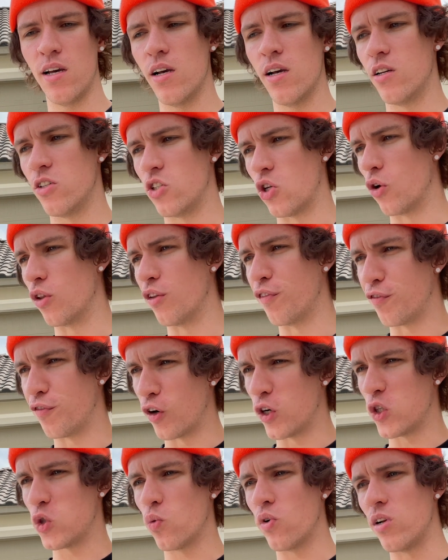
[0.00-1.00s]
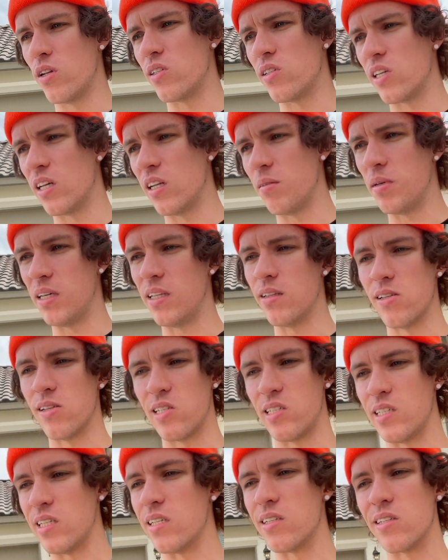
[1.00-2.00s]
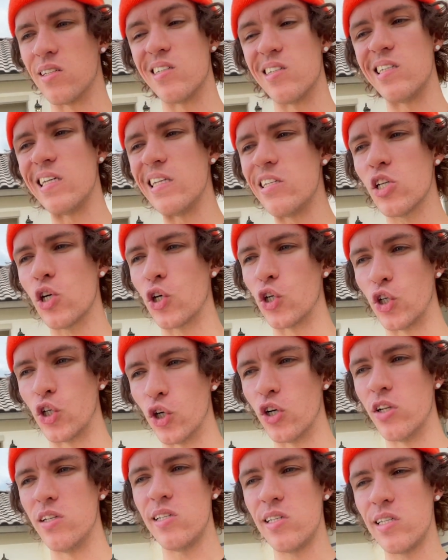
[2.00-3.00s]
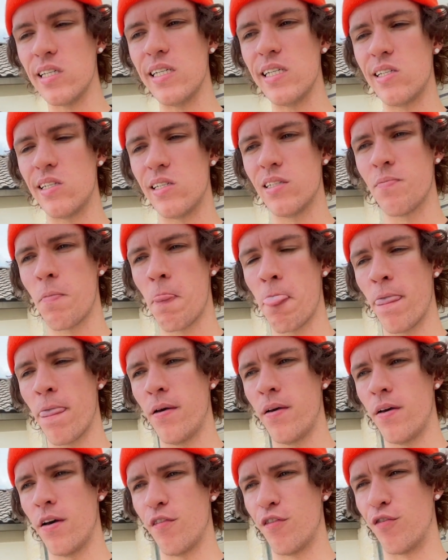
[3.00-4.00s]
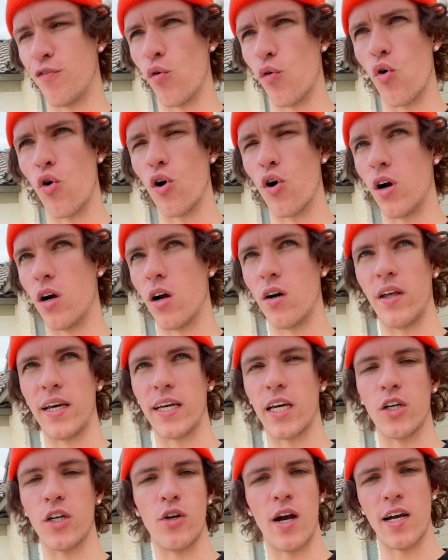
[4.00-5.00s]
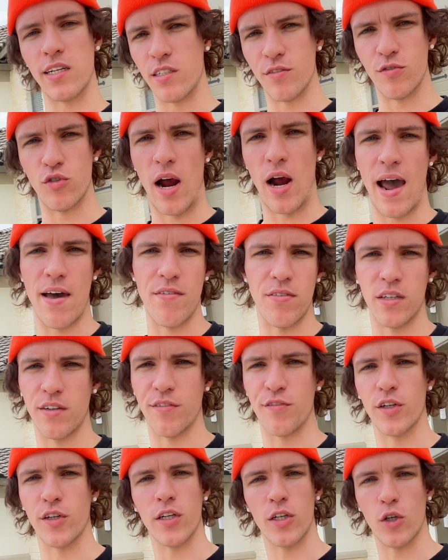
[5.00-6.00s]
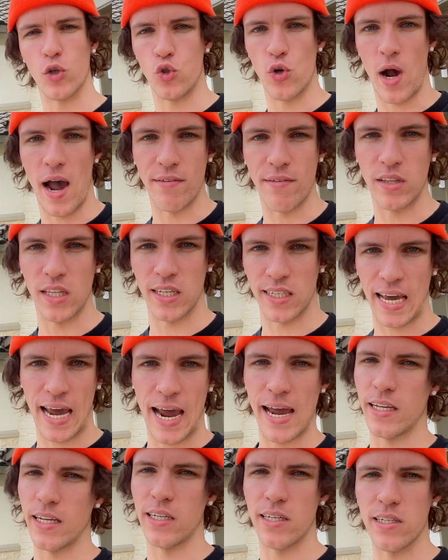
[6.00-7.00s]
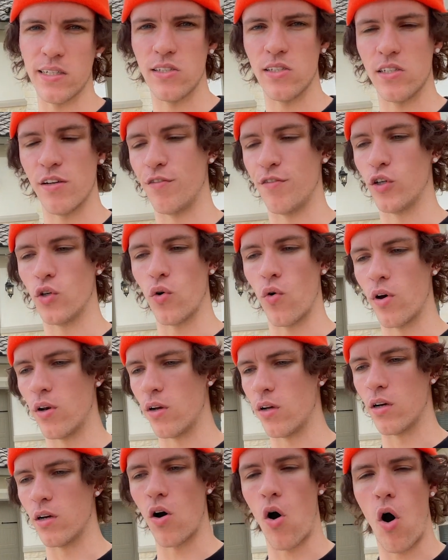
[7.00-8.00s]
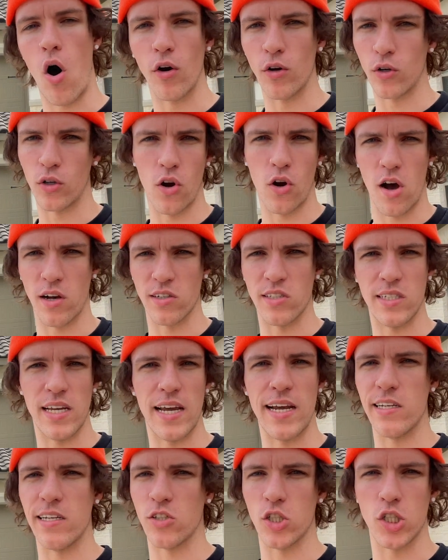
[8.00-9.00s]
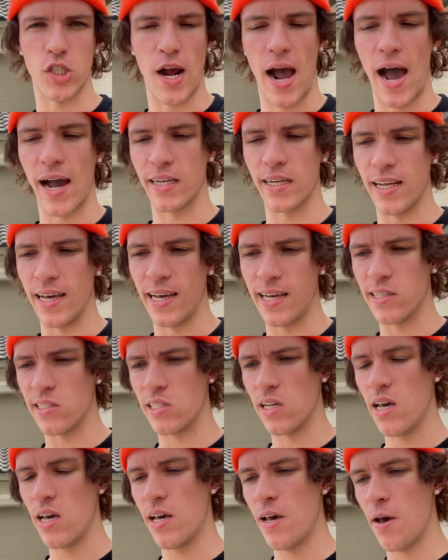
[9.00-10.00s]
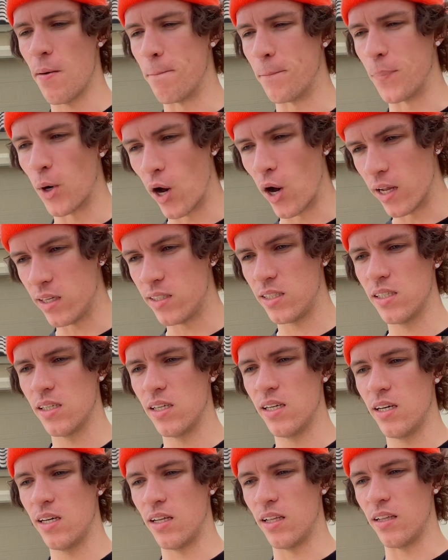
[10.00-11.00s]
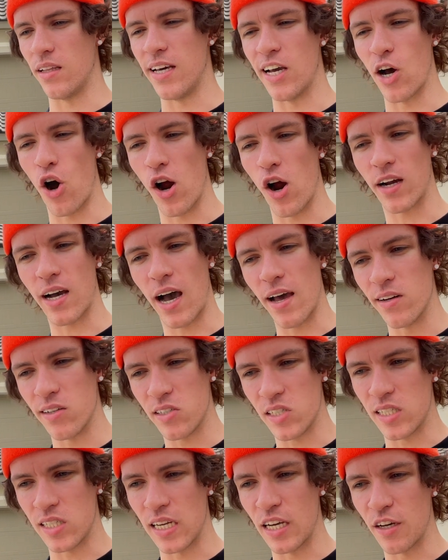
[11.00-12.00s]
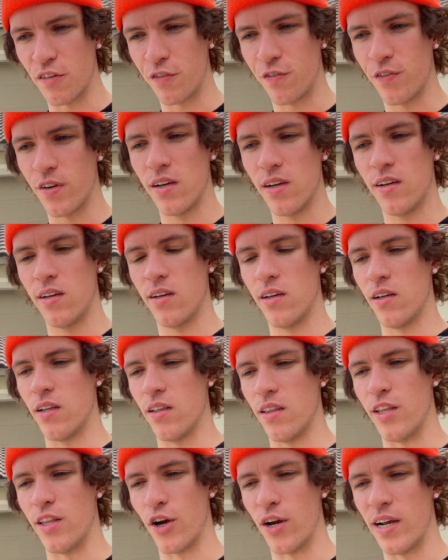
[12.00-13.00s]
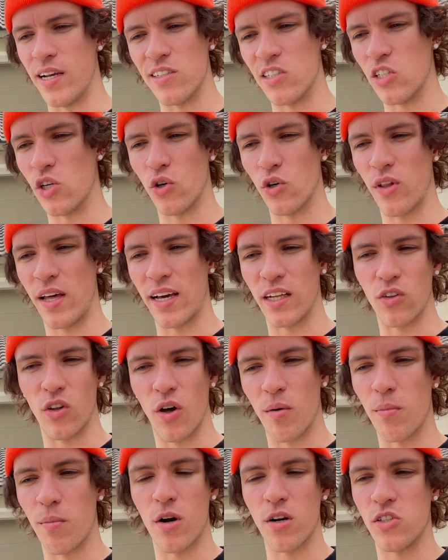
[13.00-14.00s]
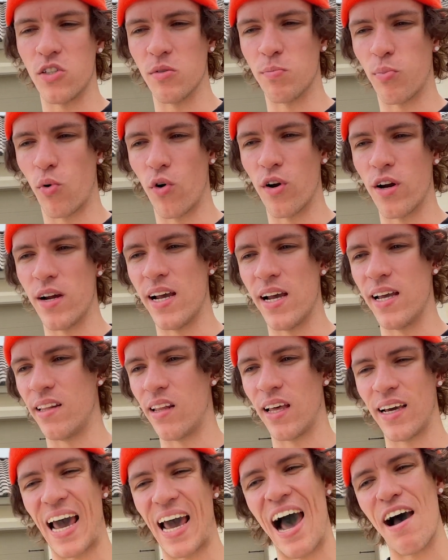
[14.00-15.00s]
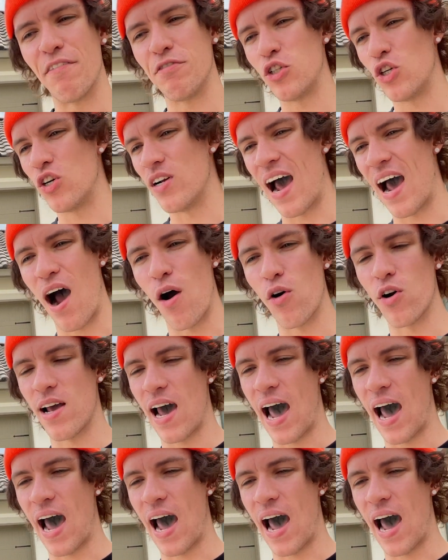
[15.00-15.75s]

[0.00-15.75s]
So the first one is going to be the seats. The seats are good seats for like aggressive driving, if you're gonna go drive in the canyons, if you're going to autocross days or track days, but they are kind of stiff. There is no like lumbar support, and like after an hour and a